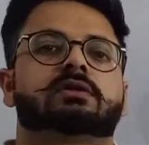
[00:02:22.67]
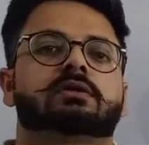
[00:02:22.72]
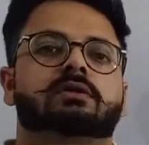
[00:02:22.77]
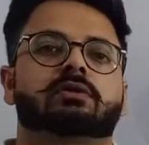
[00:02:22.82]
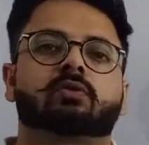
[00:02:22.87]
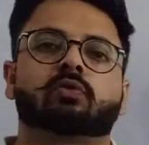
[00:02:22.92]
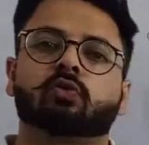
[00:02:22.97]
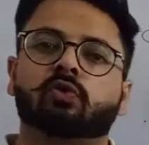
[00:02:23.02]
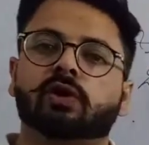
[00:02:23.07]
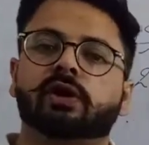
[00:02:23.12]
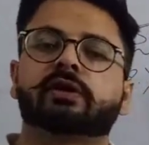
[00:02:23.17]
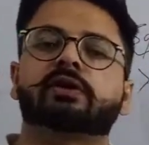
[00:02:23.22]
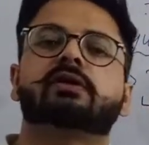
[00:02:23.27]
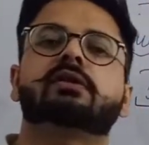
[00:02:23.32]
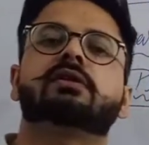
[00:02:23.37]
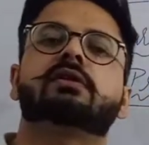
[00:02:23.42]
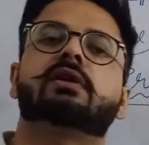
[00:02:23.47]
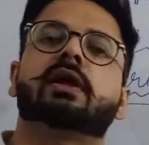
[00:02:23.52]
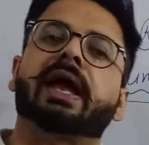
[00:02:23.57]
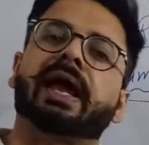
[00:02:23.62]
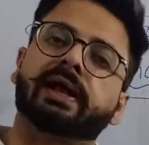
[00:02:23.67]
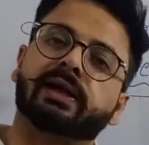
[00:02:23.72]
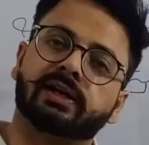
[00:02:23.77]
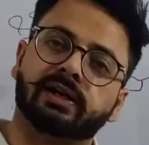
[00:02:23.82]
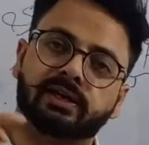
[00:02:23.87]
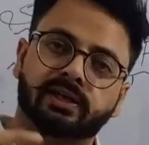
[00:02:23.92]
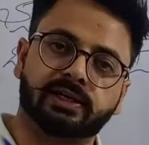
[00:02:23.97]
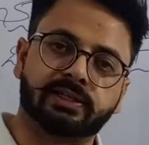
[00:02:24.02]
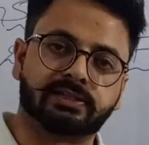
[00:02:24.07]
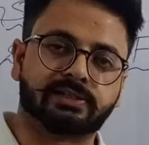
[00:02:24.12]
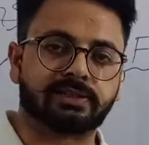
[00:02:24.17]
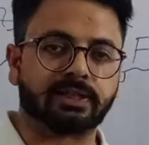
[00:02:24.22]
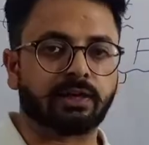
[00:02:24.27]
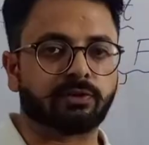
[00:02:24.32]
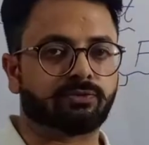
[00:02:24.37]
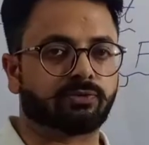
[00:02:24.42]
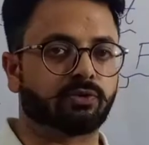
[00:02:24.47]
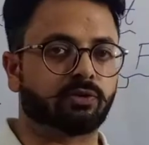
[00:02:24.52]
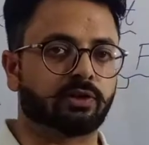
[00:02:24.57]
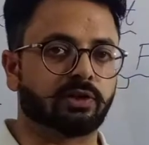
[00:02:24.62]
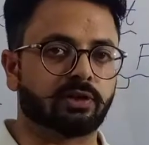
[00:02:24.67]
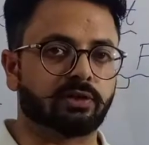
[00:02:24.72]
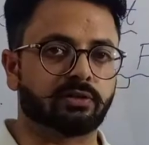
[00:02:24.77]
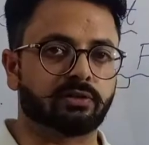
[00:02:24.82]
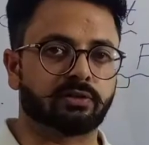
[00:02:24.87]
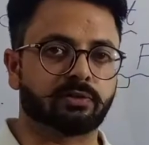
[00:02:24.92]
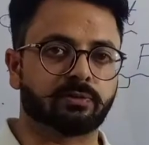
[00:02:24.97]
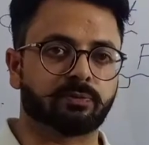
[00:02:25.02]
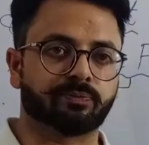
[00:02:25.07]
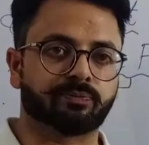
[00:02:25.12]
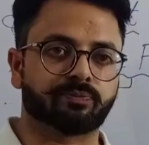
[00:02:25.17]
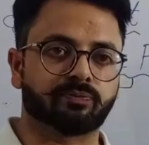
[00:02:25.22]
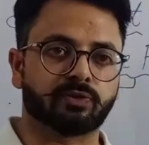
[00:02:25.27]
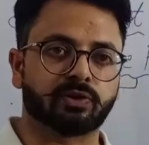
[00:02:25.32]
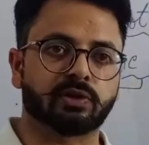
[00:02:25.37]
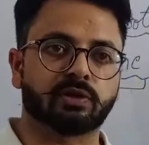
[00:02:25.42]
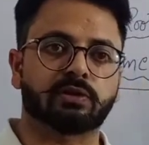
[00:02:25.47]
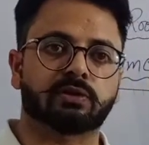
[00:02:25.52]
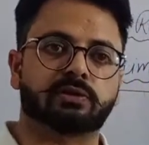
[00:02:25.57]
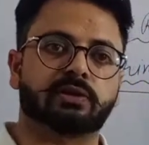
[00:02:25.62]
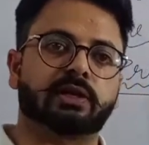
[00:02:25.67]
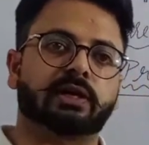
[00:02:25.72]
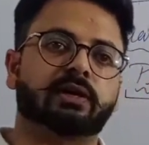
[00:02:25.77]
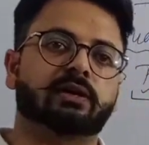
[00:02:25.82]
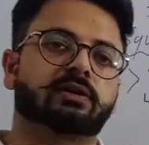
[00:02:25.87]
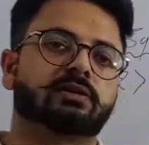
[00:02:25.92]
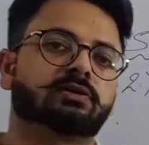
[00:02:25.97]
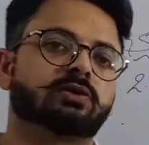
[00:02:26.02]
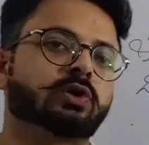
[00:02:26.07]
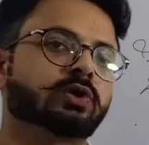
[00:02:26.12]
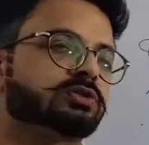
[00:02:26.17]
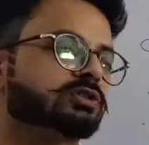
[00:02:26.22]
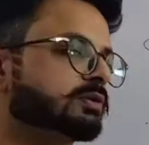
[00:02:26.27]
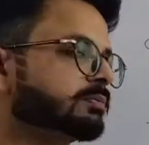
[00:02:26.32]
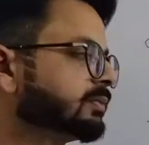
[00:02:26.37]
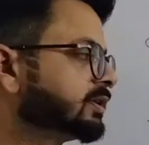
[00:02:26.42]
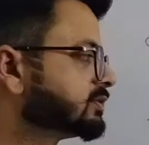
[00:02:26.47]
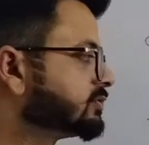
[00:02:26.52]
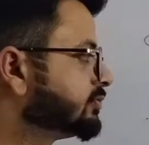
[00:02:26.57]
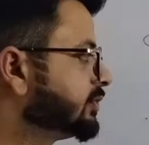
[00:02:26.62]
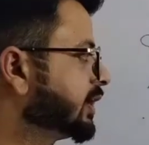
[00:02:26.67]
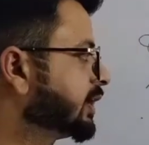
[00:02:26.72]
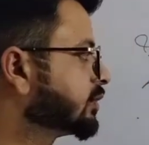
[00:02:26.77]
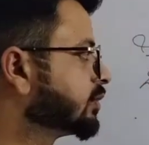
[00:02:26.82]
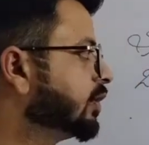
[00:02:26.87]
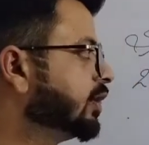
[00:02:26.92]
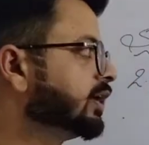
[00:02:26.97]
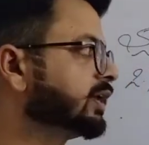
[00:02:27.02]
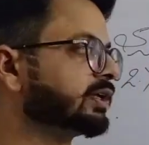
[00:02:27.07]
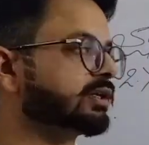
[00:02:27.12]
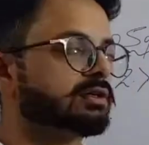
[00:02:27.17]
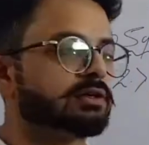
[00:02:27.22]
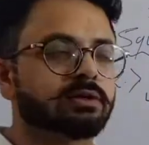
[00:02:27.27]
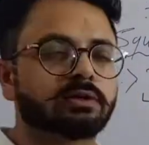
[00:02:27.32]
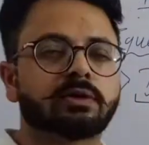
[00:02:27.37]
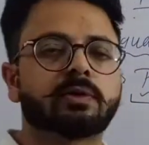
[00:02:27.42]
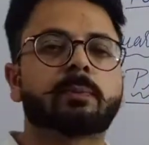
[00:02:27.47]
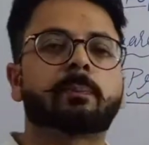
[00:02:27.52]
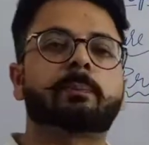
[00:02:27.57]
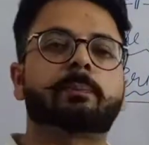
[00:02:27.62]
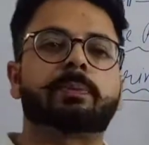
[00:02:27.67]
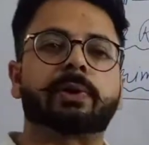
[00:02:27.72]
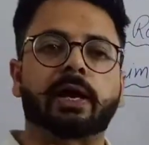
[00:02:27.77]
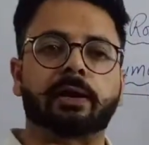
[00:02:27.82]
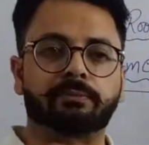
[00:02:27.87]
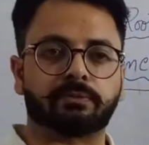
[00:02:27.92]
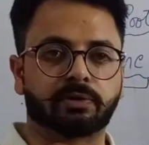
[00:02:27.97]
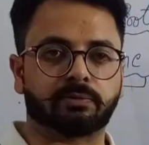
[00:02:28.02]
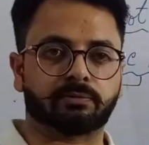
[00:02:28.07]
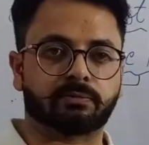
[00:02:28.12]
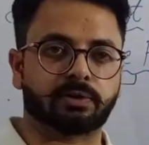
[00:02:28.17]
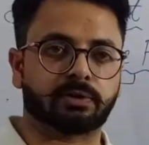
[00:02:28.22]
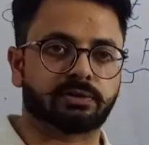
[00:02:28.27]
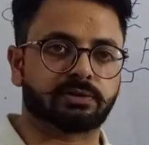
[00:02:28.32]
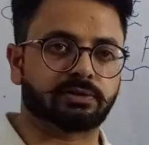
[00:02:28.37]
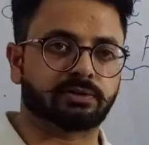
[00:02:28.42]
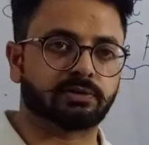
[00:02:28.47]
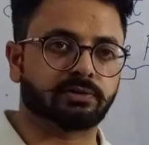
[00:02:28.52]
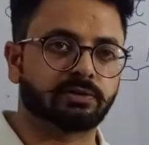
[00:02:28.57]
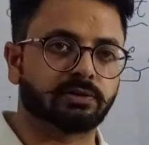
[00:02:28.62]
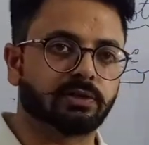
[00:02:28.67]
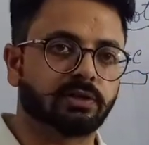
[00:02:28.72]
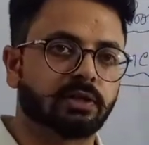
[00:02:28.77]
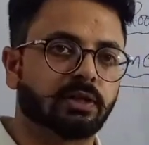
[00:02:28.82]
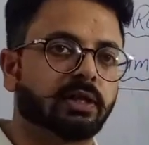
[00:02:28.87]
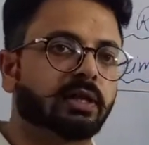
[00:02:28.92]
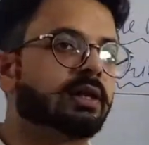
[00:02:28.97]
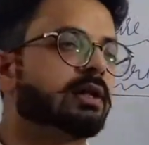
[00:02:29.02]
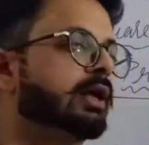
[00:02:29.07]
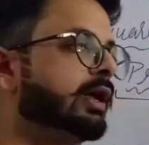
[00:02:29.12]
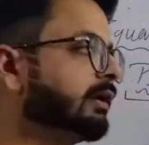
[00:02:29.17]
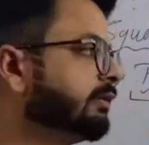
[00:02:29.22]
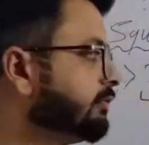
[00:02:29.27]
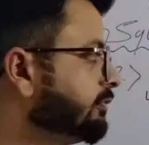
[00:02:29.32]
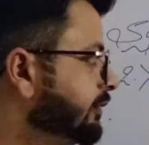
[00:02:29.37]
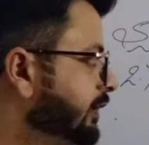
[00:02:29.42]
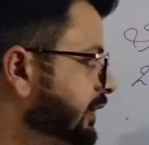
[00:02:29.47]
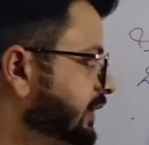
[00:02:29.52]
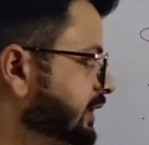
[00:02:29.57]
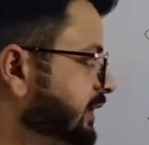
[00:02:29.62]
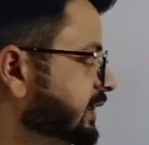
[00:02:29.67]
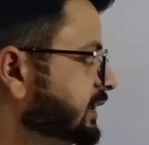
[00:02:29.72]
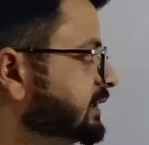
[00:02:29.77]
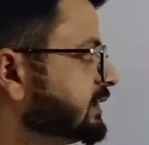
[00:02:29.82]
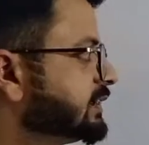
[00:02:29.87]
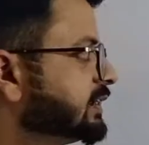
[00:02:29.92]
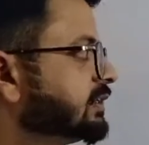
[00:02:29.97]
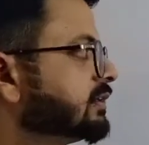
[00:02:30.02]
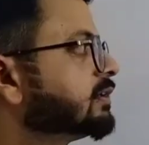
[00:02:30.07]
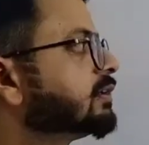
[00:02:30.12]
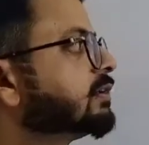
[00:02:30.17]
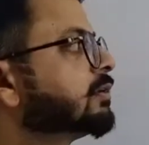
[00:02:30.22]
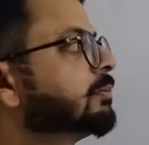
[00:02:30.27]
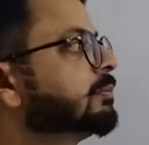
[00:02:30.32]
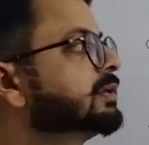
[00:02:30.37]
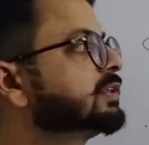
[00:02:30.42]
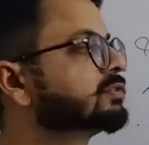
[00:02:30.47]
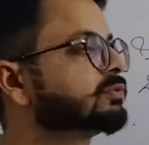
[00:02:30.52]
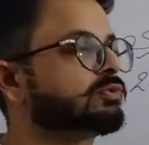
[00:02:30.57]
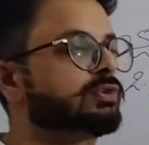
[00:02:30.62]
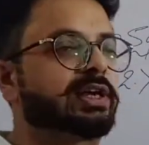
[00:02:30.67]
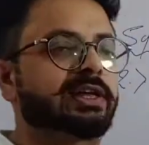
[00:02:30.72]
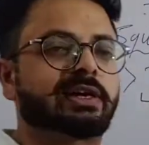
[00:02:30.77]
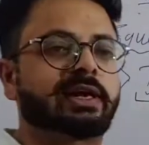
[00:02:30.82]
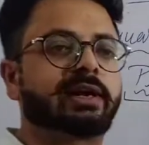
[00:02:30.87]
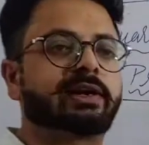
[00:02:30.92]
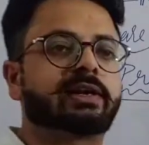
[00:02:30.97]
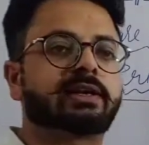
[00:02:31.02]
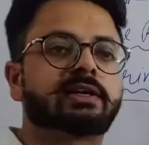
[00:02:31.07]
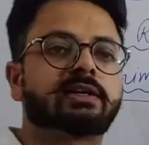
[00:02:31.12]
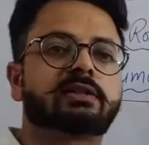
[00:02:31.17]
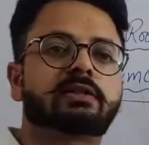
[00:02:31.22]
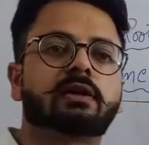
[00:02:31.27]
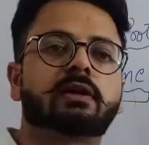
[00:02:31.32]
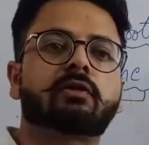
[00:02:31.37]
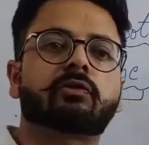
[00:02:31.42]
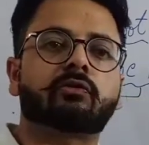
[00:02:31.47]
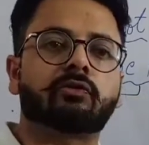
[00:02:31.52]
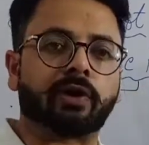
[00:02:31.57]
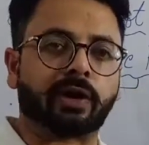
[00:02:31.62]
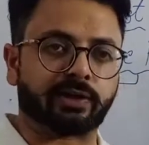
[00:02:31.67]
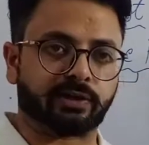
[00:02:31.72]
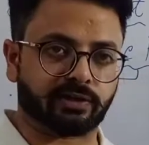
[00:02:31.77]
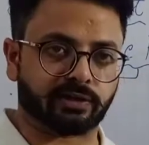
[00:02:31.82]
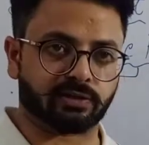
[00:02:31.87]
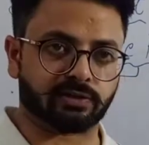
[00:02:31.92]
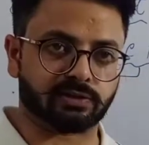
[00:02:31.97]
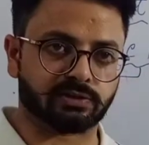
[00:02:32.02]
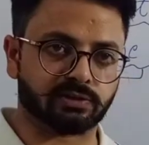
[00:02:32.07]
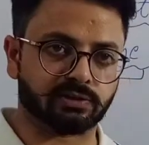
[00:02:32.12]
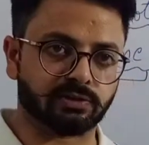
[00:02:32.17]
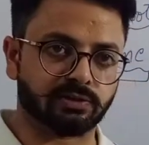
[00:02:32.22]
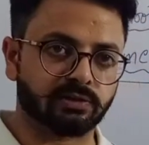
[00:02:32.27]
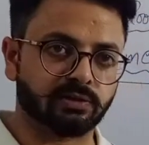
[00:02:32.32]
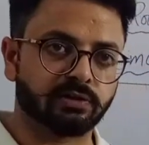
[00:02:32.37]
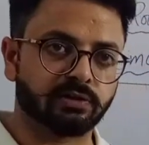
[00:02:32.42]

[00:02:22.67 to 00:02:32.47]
1 and itself only. Those numbers we are calling prime numbers. And factorization means we are writing in the factors.